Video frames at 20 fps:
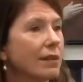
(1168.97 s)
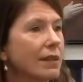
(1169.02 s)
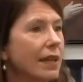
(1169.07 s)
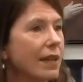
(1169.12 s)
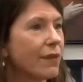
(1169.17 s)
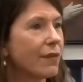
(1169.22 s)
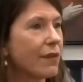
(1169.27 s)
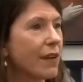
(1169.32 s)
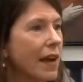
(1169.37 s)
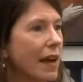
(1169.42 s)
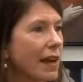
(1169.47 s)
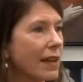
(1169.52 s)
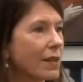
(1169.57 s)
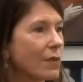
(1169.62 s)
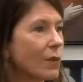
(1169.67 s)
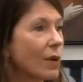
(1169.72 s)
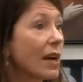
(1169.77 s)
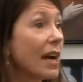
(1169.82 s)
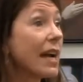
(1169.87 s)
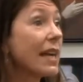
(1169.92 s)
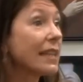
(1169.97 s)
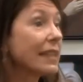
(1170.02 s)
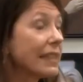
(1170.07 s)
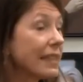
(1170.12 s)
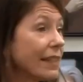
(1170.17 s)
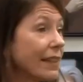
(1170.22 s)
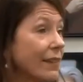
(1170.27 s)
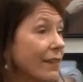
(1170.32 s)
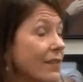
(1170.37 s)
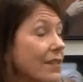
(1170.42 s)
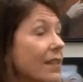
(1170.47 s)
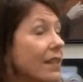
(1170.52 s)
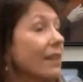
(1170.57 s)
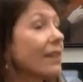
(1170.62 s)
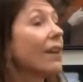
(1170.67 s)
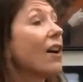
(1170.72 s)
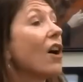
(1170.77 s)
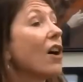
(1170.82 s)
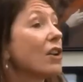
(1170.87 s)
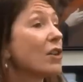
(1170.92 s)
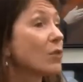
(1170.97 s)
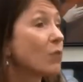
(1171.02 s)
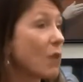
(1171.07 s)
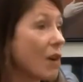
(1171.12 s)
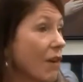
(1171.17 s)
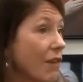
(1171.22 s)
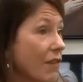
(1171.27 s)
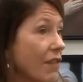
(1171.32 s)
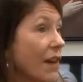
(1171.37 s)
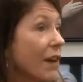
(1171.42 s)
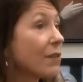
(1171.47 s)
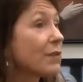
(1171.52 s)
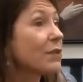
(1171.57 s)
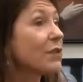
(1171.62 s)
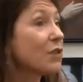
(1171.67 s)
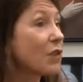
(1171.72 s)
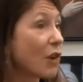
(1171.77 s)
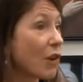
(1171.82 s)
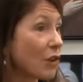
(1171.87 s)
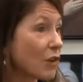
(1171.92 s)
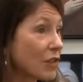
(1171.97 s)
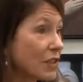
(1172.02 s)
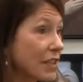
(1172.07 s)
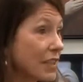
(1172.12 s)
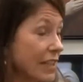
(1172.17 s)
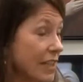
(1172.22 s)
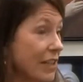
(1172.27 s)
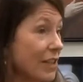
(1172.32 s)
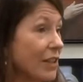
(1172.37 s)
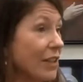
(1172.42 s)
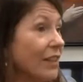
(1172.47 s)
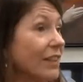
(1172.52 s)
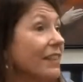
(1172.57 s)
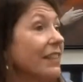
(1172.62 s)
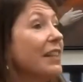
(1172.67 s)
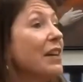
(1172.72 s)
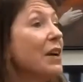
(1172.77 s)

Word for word: in fact, where I lived on $12,000 a year,